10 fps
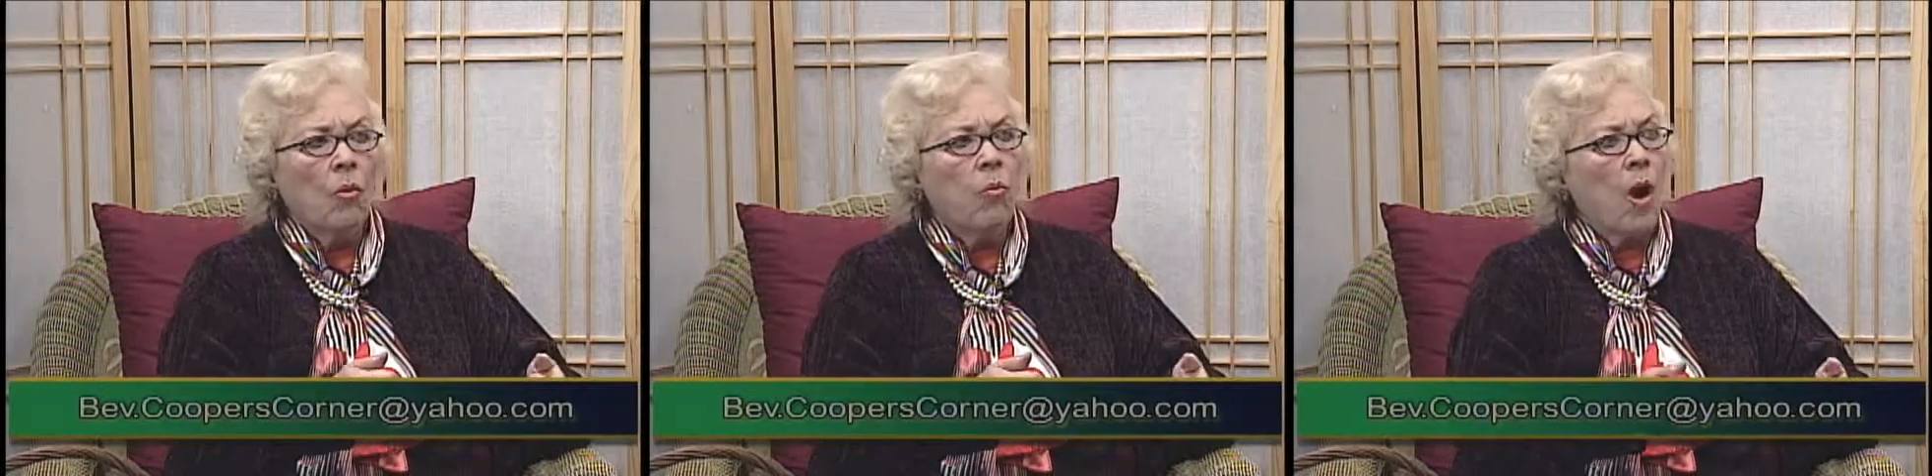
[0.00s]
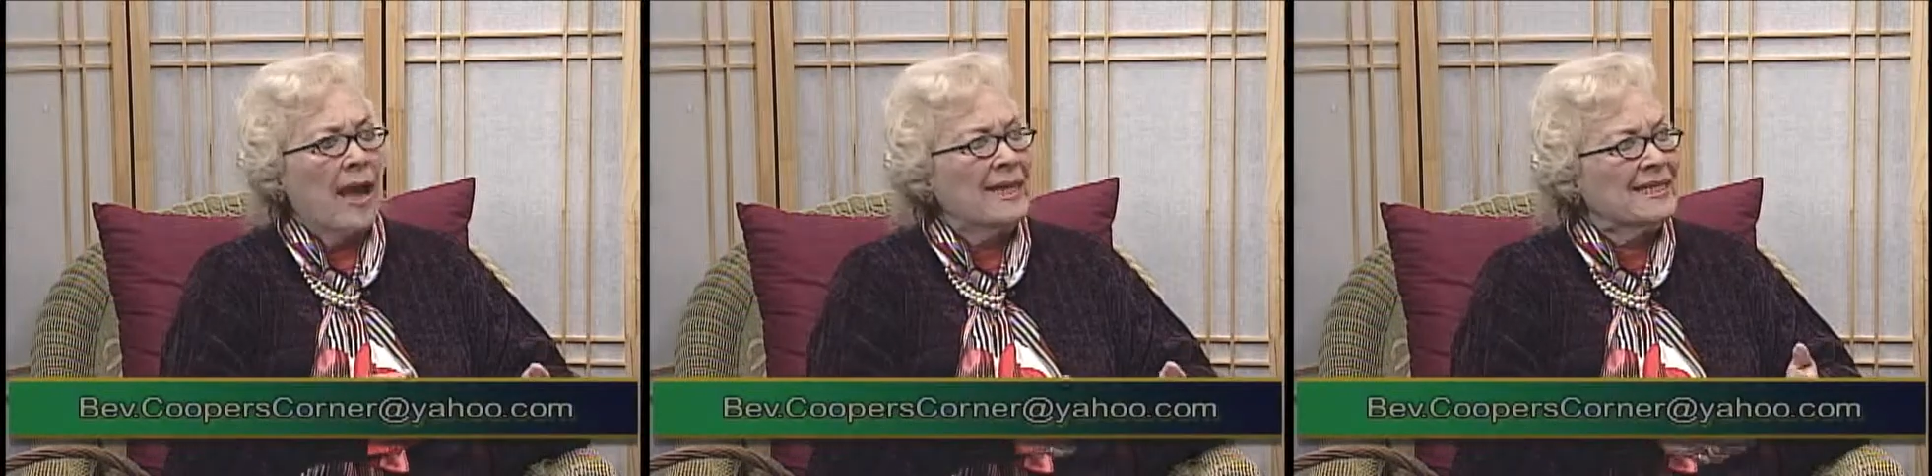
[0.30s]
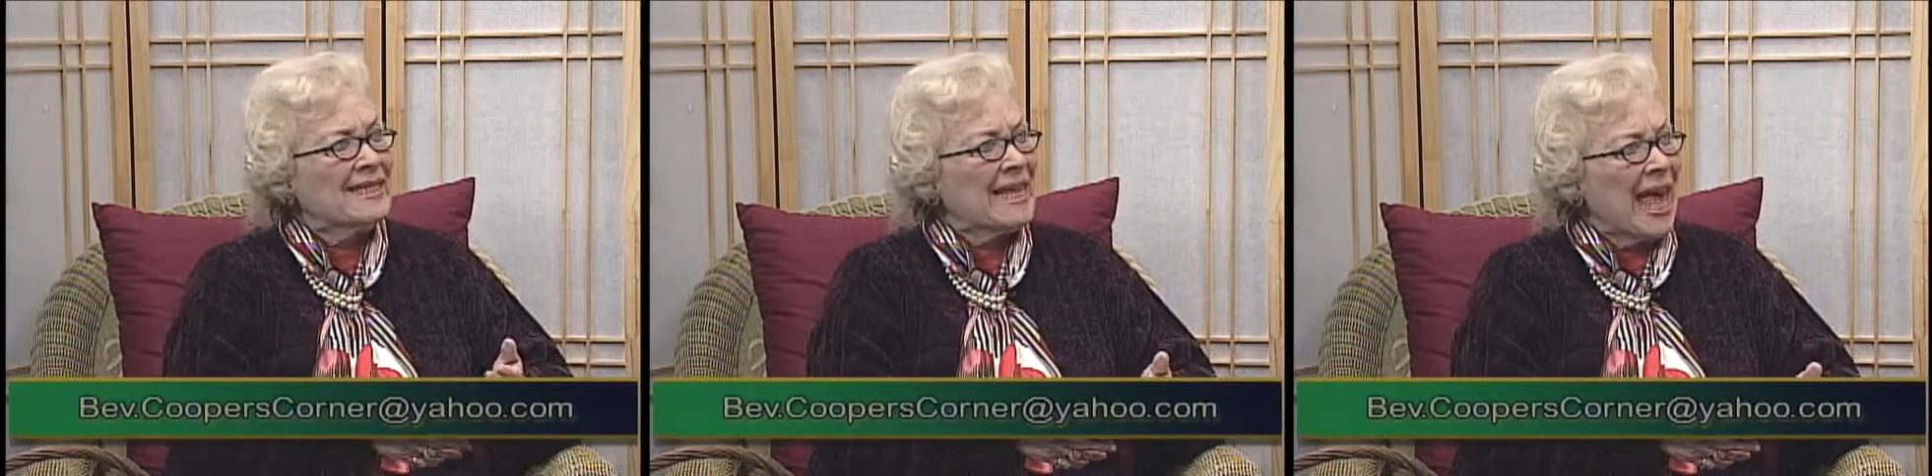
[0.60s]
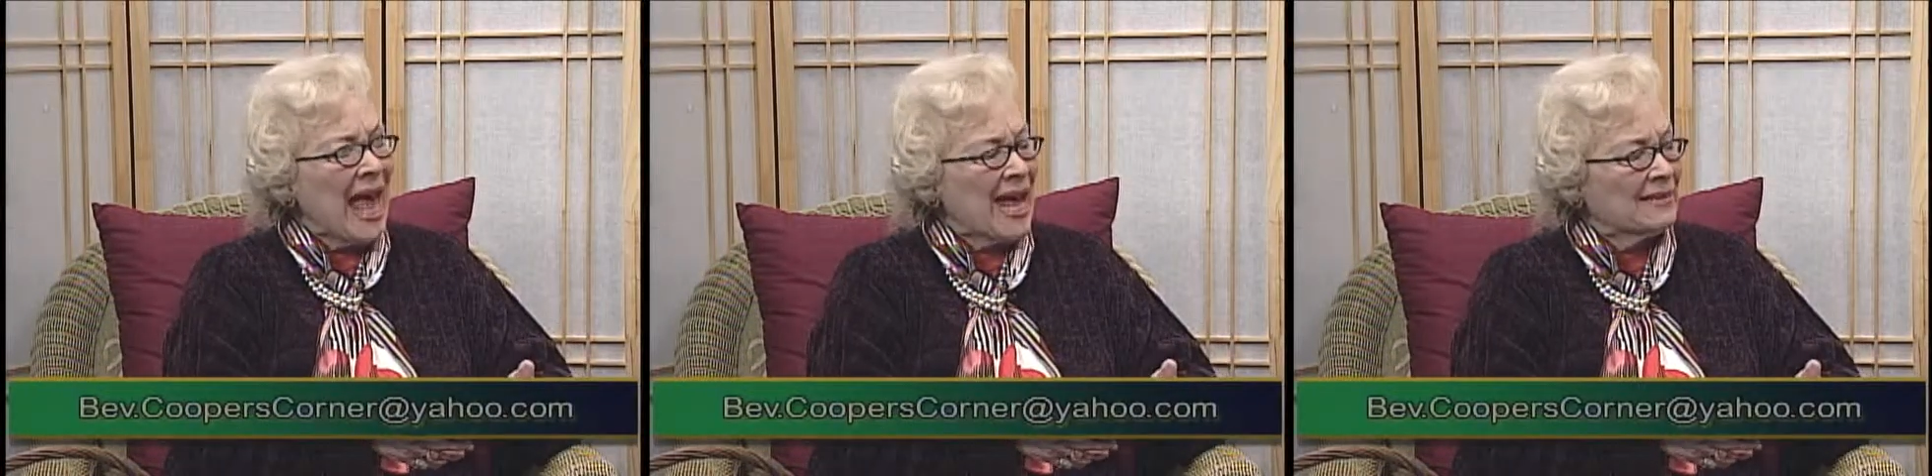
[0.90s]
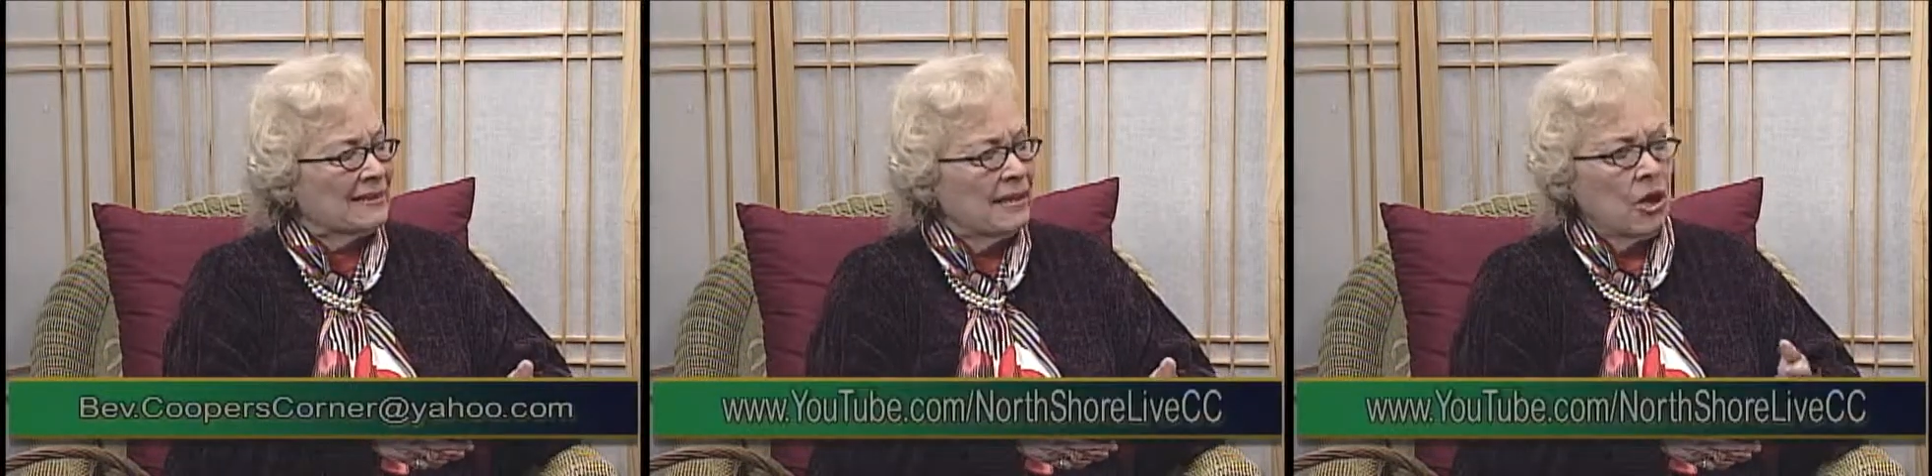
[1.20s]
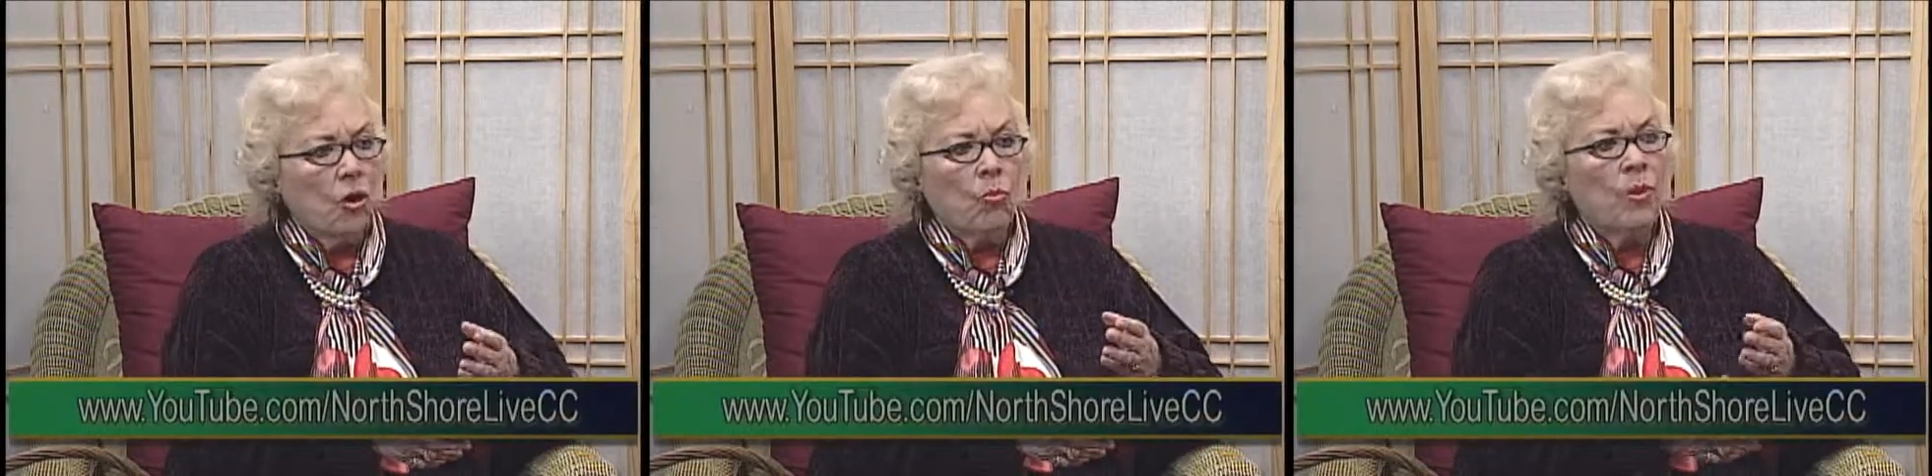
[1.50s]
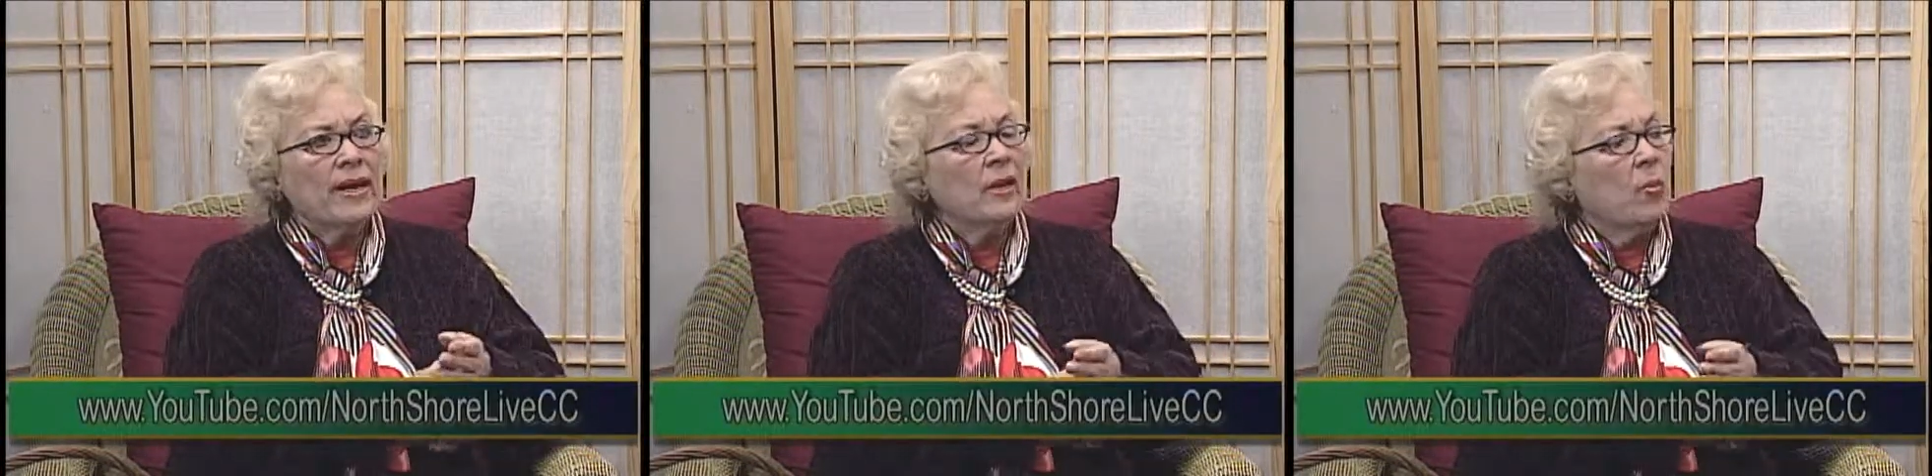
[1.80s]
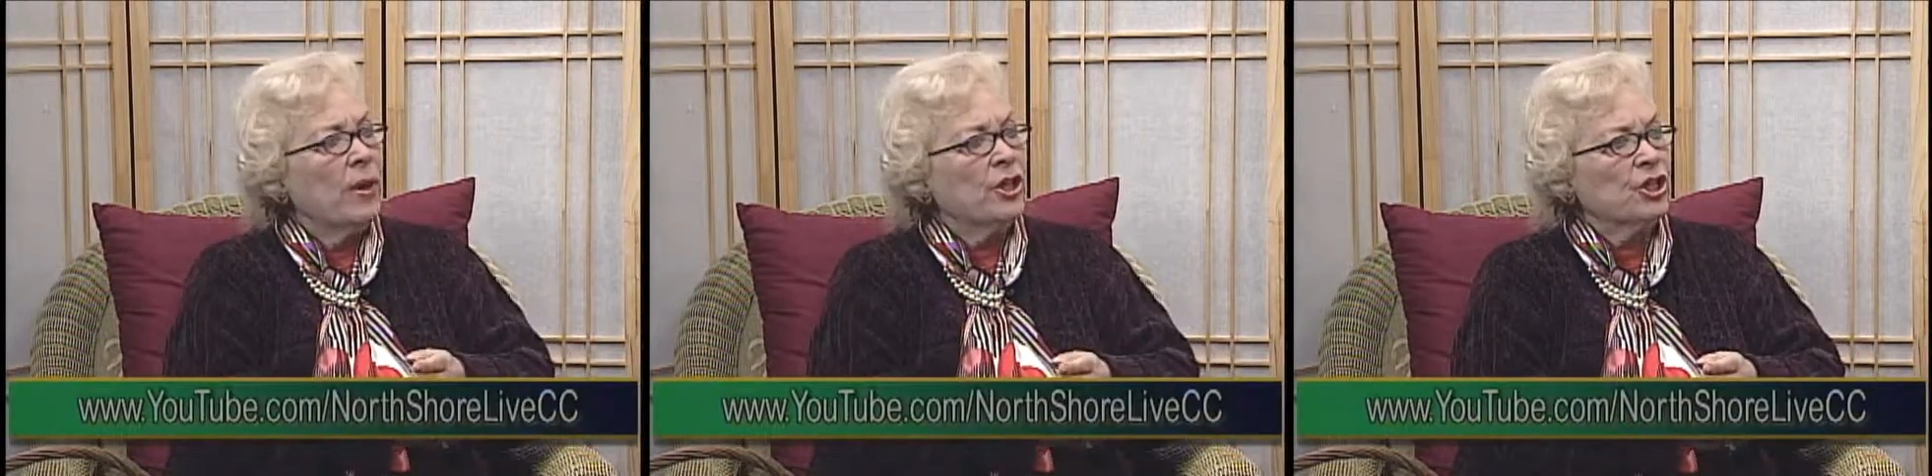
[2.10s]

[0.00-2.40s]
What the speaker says: Why is that? We